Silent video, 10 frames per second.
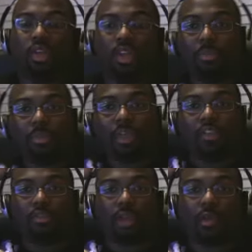He
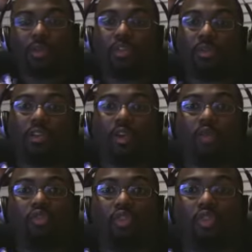plays around with them and he
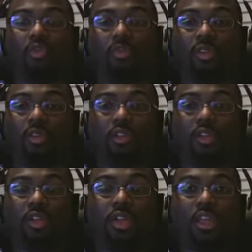goes home.
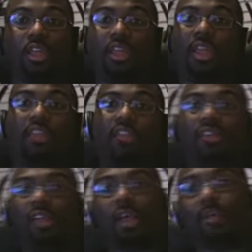He gets
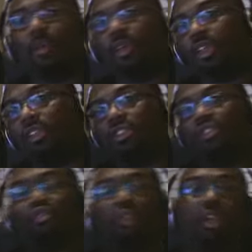his time. He
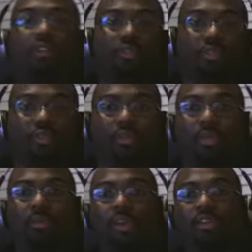didn't train for
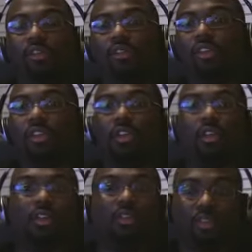3 months
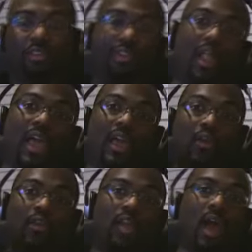to fly
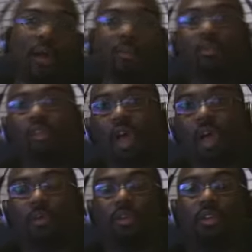over to Abu
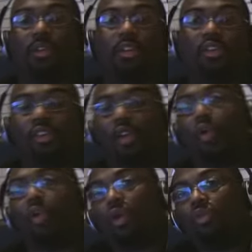Dhabi to
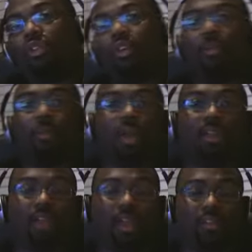go out there and
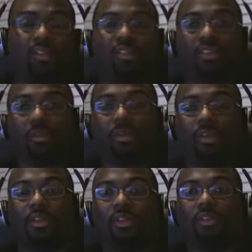Mike Tyson
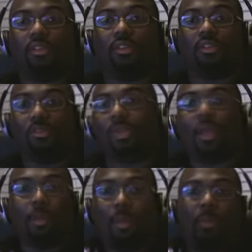somebody. To be
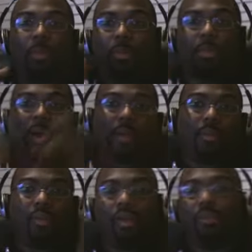like, pop, pop, pop, pop,
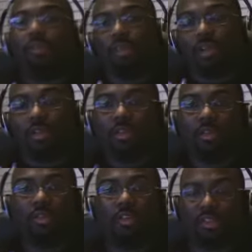pop, I'm done.
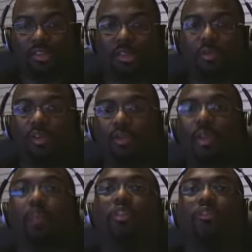That's not what he
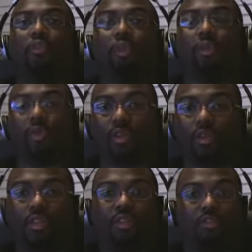went out there for. He went
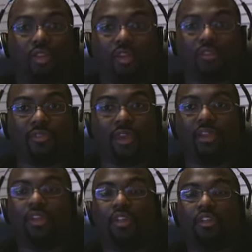out there to try and
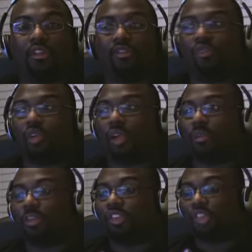fight, to try
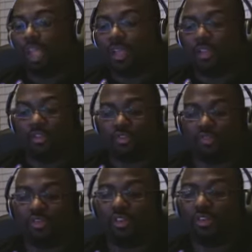and be
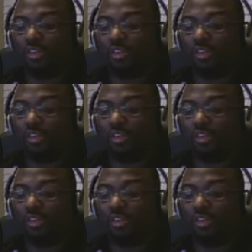challenged.